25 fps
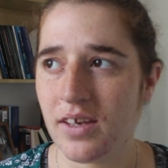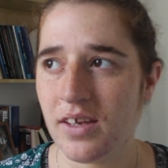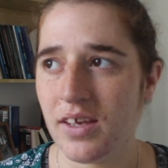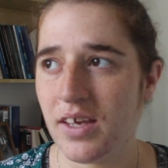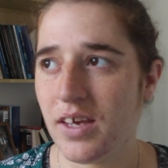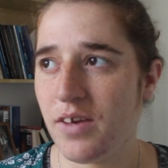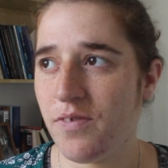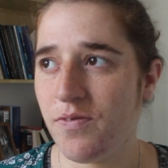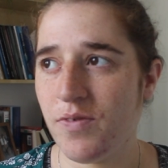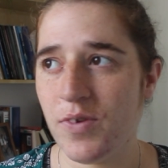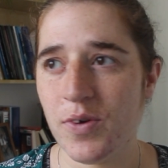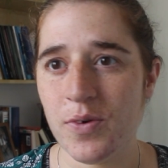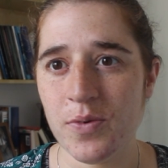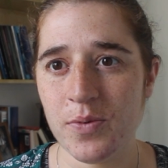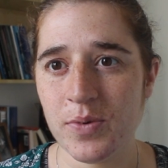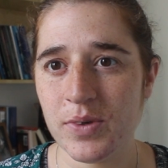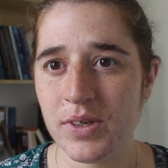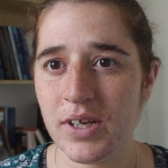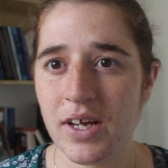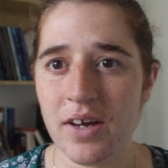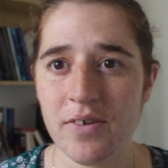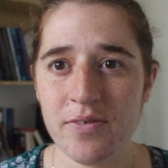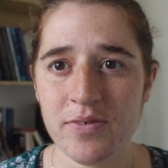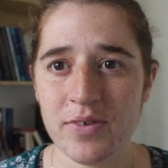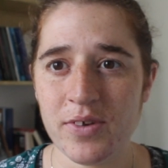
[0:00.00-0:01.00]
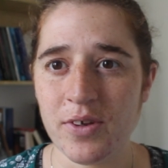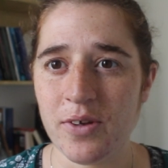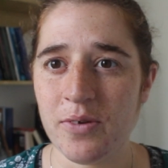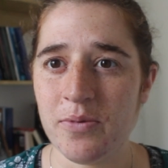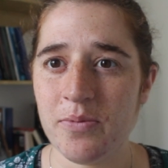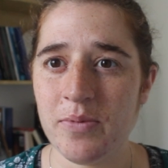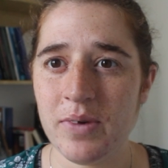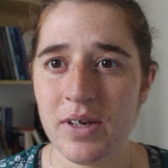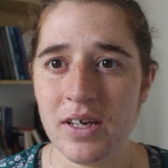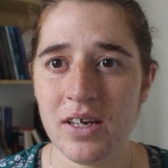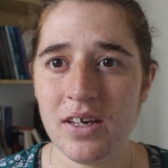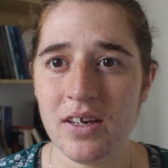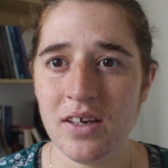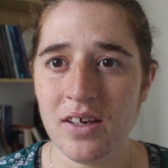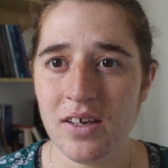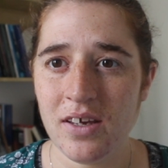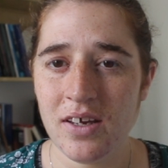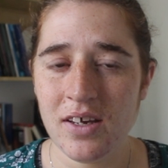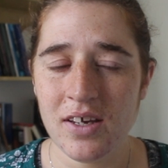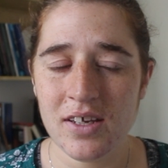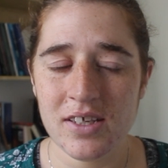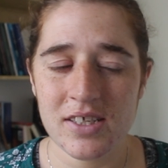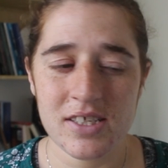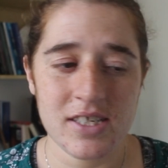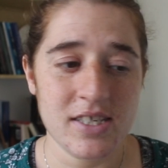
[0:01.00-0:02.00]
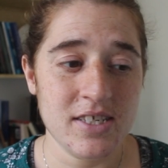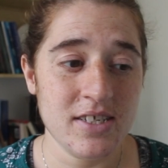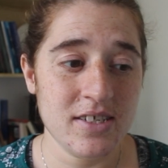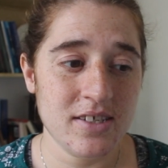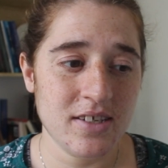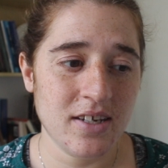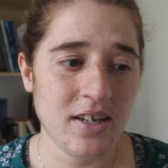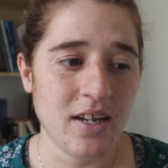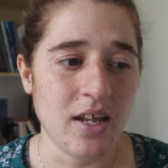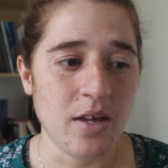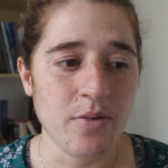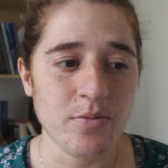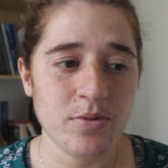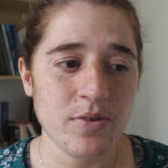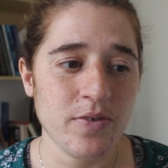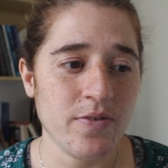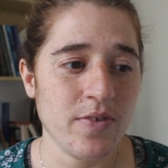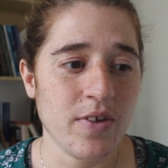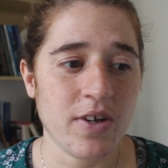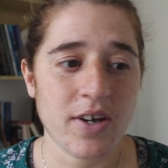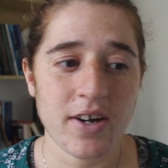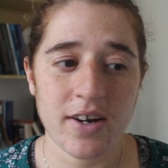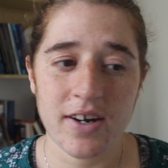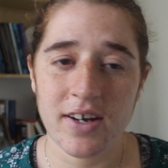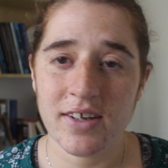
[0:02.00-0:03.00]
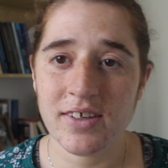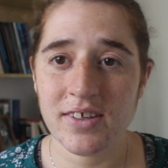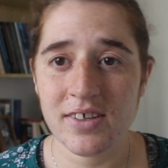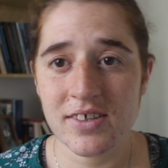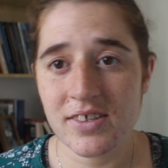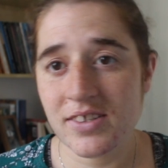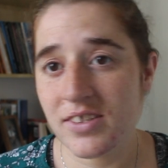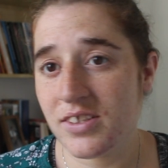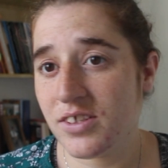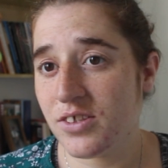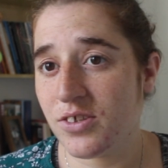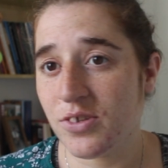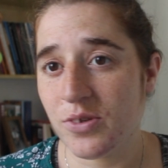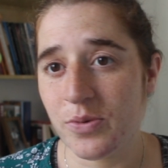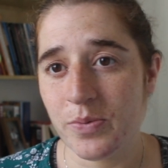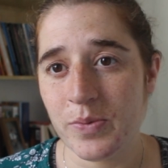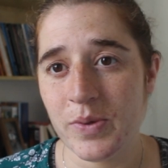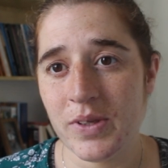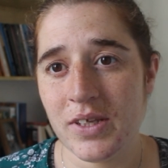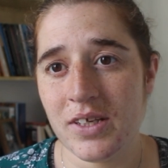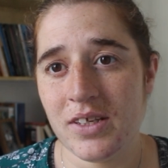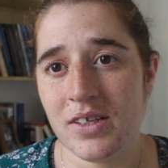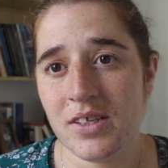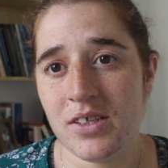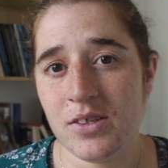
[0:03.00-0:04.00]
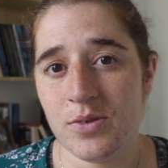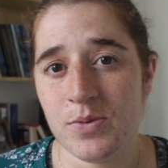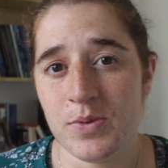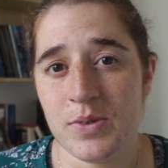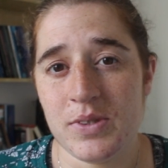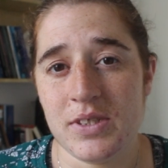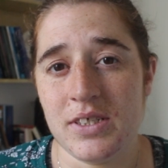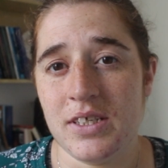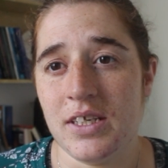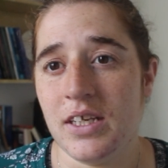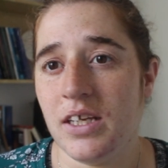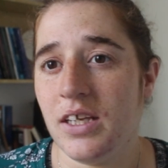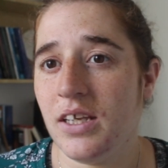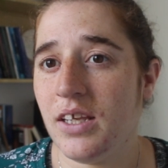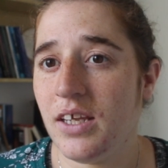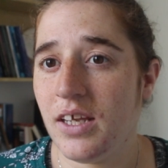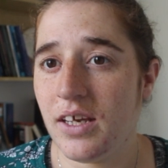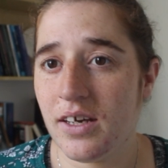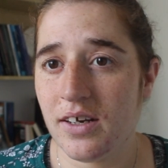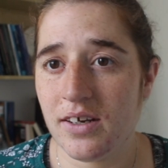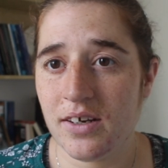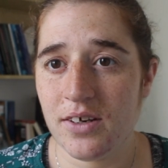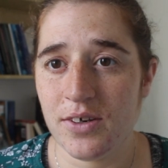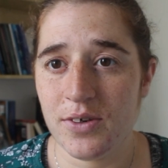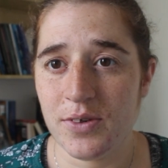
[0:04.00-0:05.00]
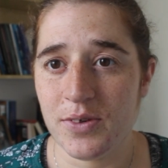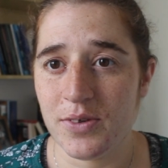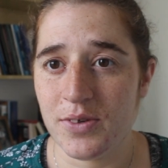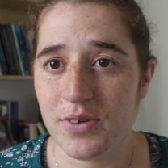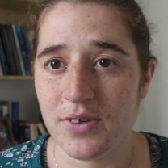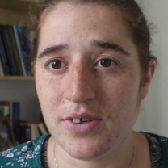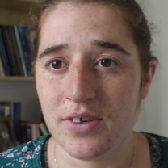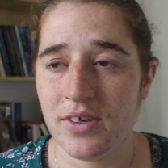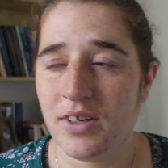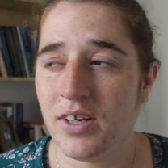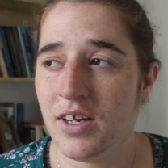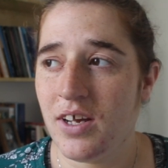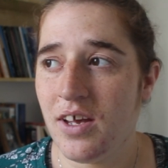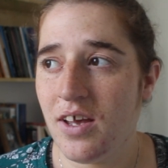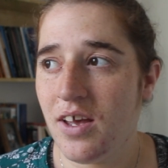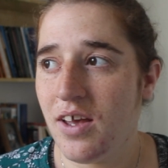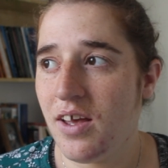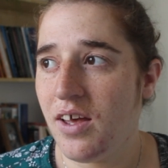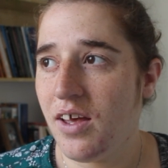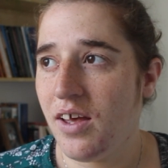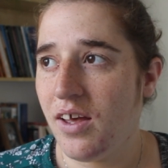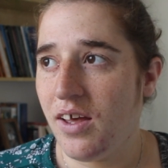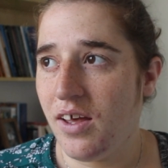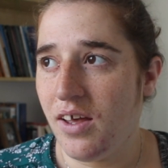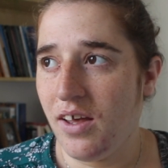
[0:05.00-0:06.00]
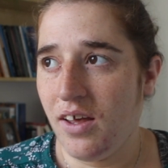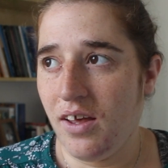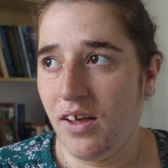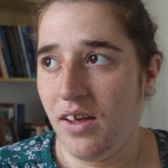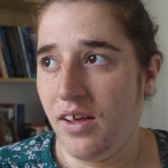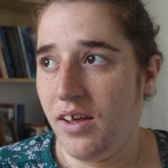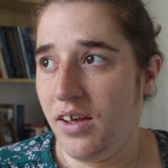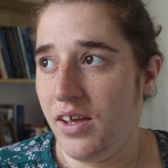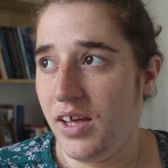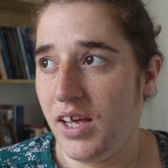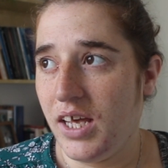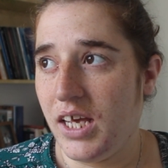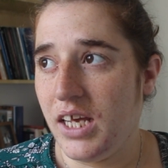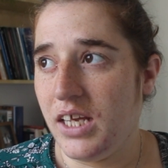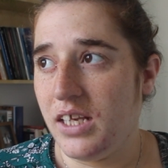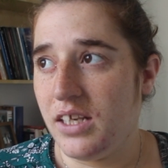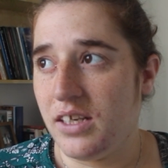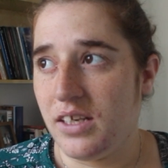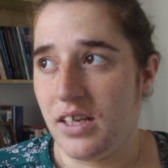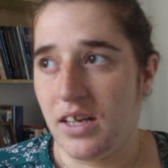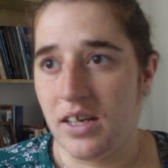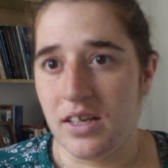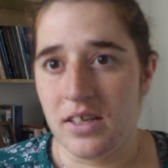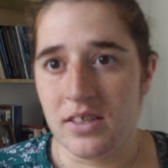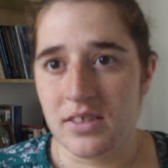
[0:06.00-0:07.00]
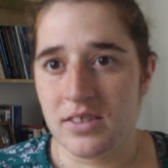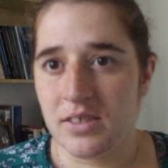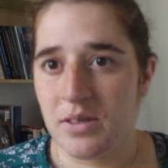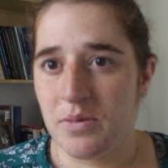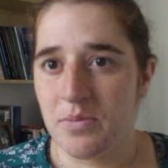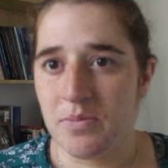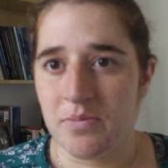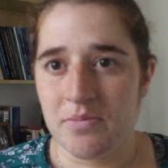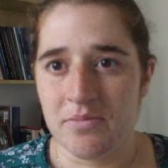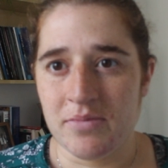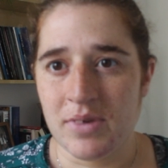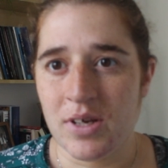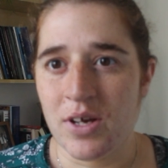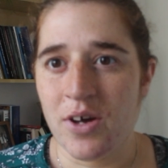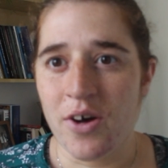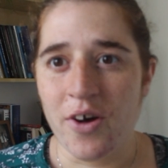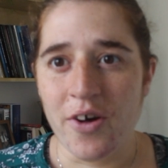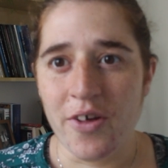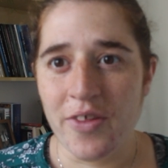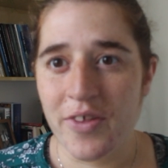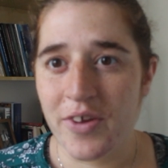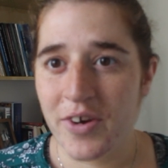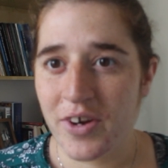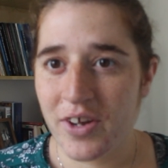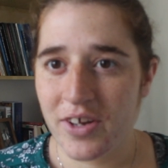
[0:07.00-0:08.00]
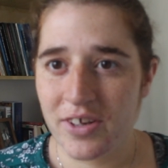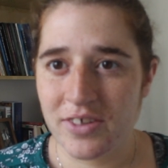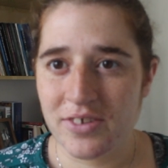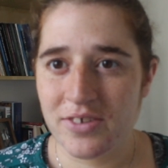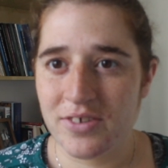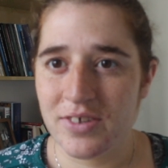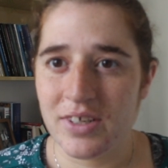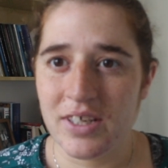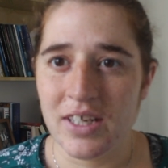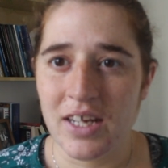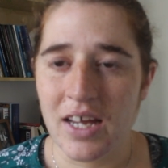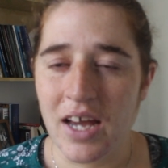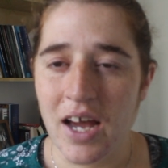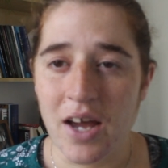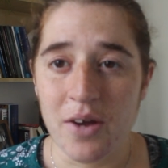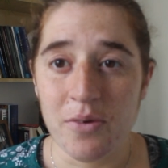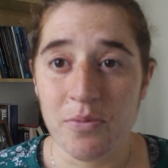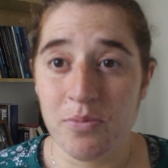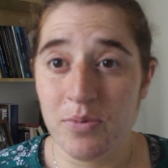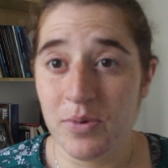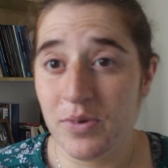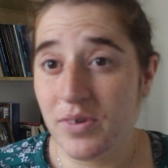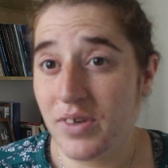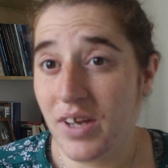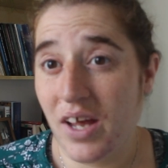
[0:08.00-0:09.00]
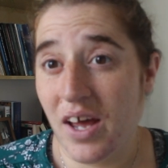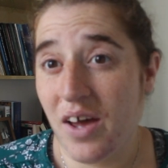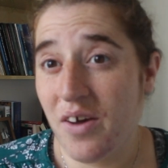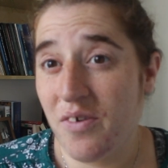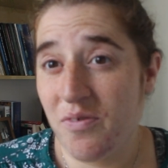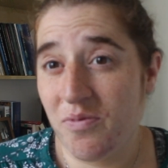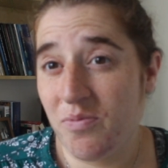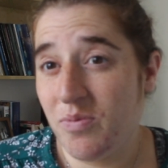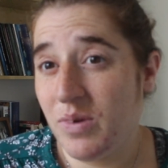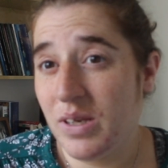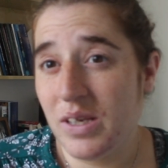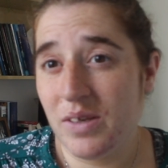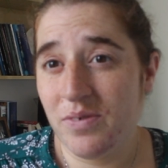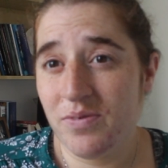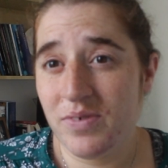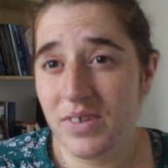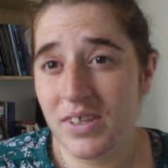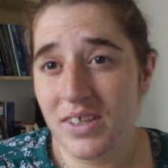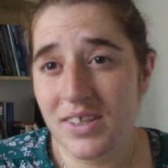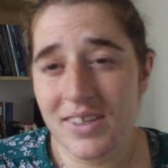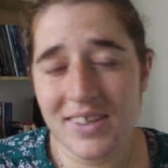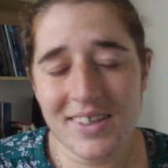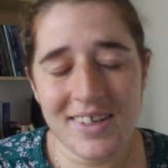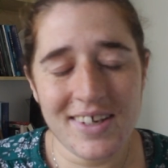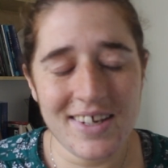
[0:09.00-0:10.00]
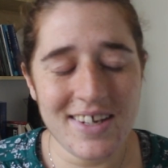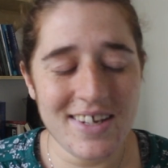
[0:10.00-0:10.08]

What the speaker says: If you would have told me, changed the names of the characters and told me that this was in India or in some other country, I would have believed it.